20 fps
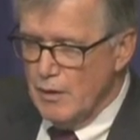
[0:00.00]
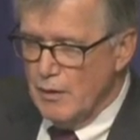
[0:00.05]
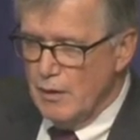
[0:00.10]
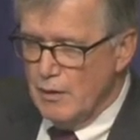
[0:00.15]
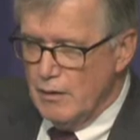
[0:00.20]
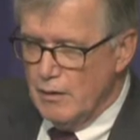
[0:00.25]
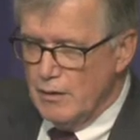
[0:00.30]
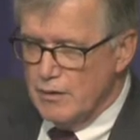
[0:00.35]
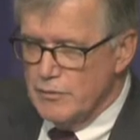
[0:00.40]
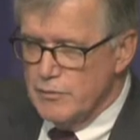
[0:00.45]

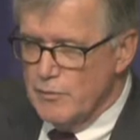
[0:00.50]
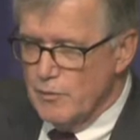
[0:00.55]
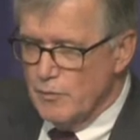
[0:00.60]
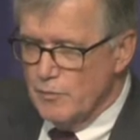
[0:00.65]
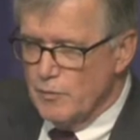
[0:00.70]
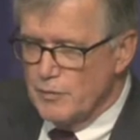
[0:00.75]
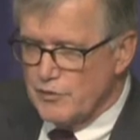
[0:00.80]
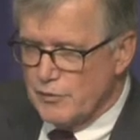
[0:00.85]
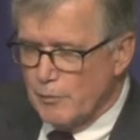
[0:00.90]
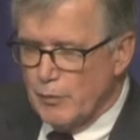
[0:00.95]

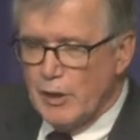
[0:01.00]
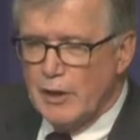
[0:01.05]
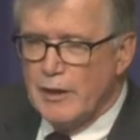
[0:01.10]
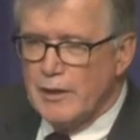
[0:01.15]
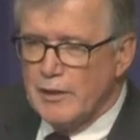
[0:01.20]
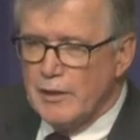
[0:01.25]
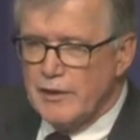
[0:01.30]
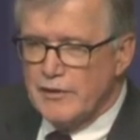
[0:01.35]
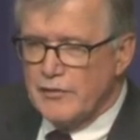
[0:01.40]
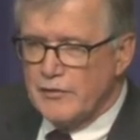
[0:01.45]
You supply
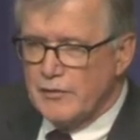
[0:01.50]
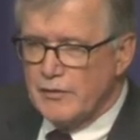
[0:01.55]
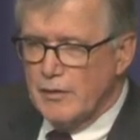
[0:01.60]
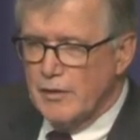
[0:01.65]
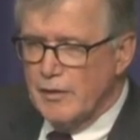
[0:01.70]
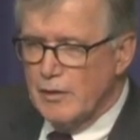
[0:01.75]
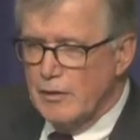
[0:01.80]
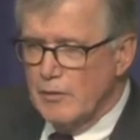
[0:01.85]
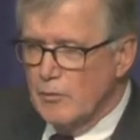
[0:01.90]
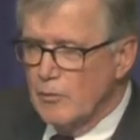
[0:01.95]
less
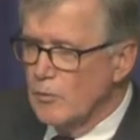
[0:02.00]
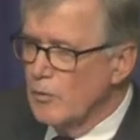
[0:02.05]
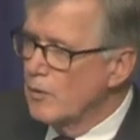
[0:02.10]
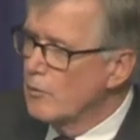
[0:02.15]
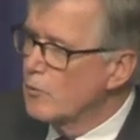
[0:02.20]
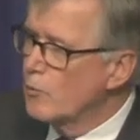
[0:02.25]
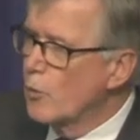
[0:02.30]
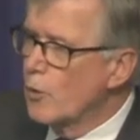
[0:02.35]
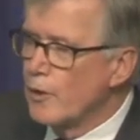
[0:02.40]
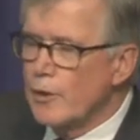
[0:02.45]

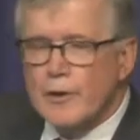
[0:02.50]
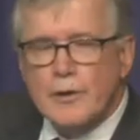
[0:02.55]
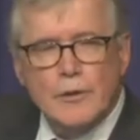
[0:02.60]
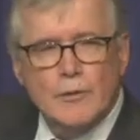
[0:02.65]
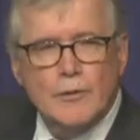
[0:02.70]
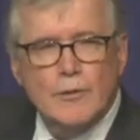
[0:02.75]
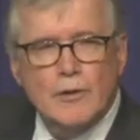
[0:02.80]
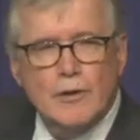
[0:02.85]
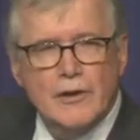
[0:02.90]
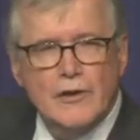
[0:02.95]

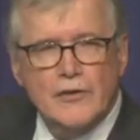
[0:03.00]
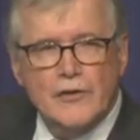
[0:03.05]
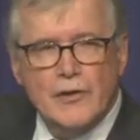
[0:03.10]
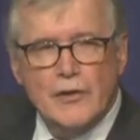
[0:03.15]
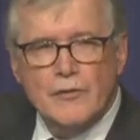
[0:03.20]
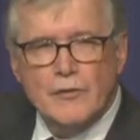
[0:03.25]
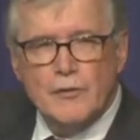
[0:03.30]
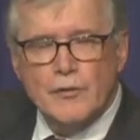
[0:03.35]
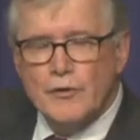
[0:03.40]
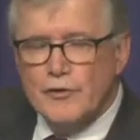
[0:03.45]
work or less
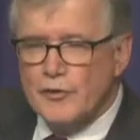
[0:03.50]
effort,